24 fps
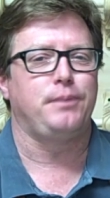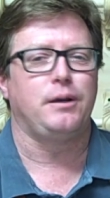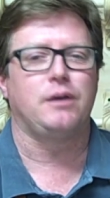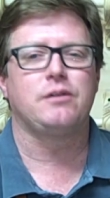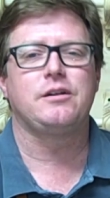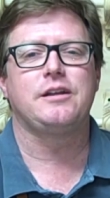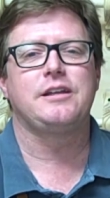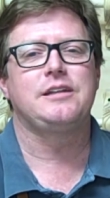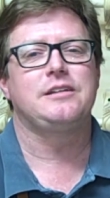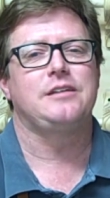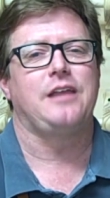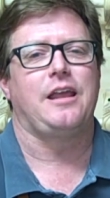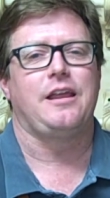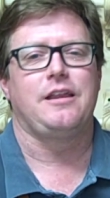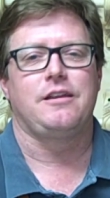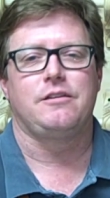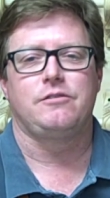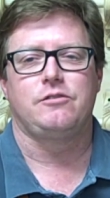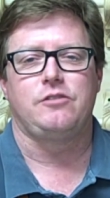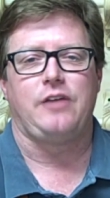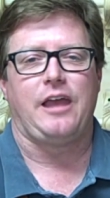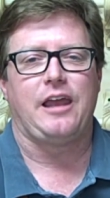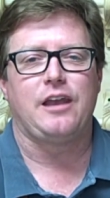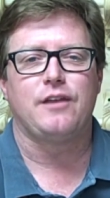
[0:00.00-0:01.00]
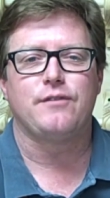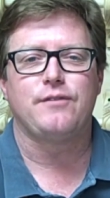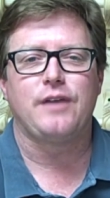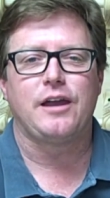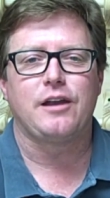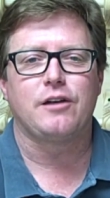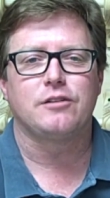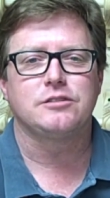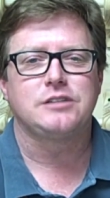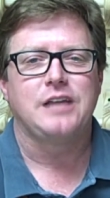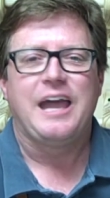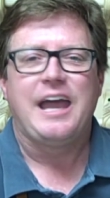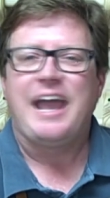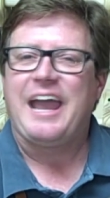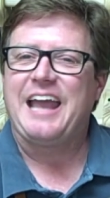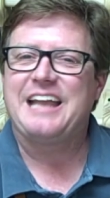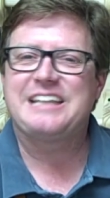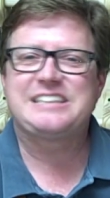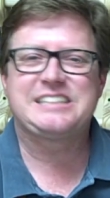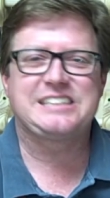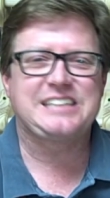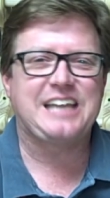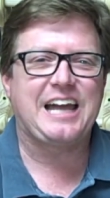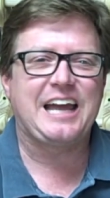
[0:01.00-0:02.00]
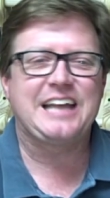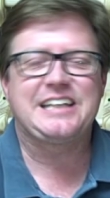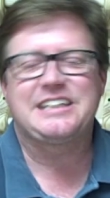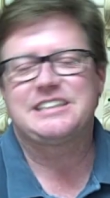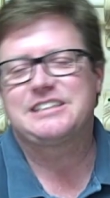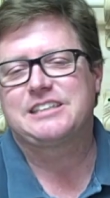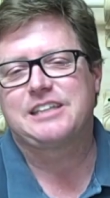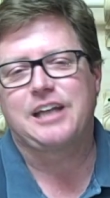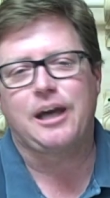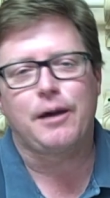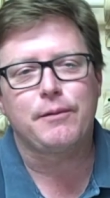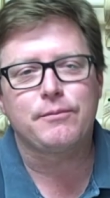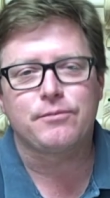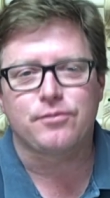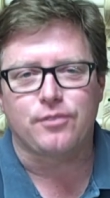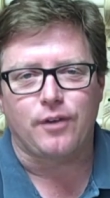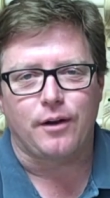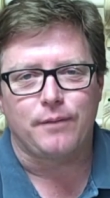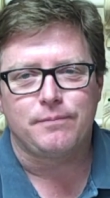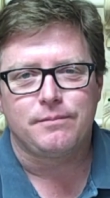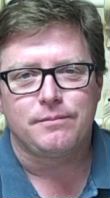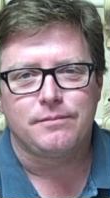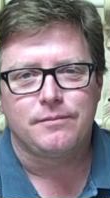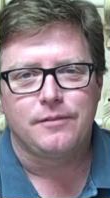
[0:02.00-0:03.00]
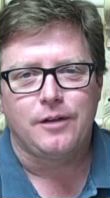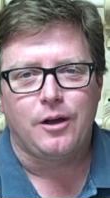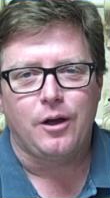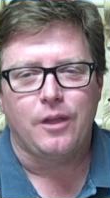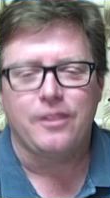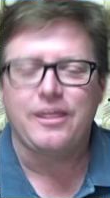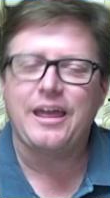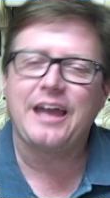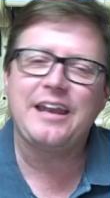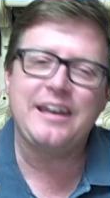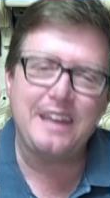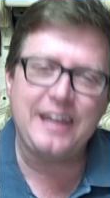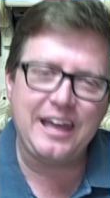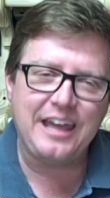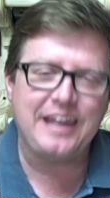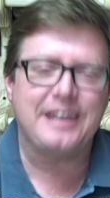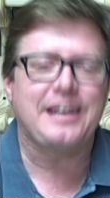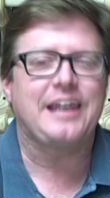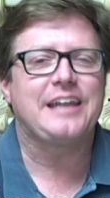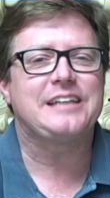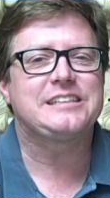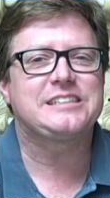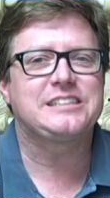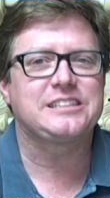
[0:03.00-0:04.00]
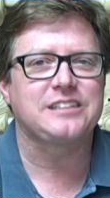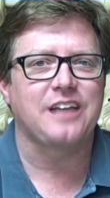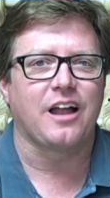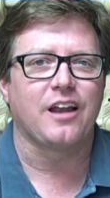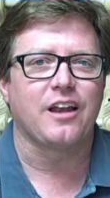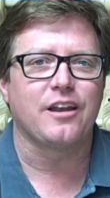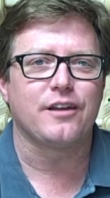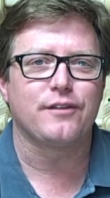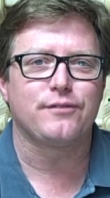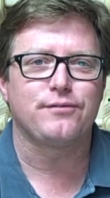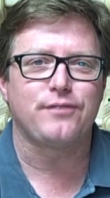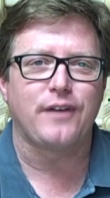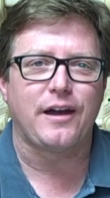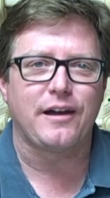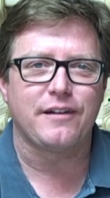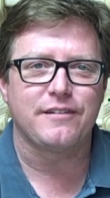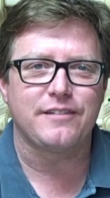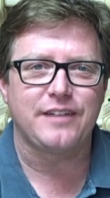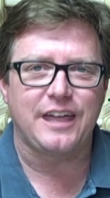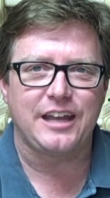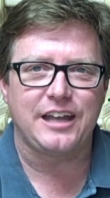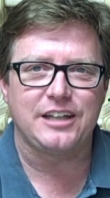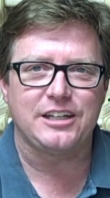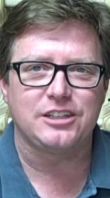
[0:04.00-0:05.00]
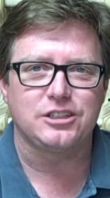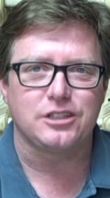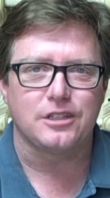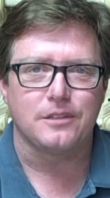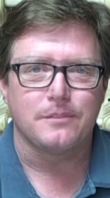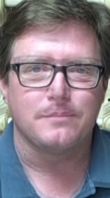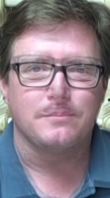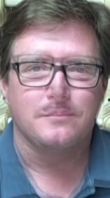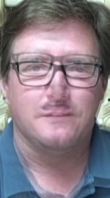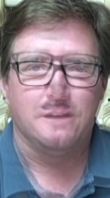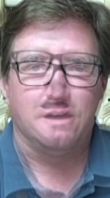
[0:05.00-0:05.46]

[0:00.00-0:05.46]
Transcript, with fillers: building innovators, and scientists come from? They need a solid foundation.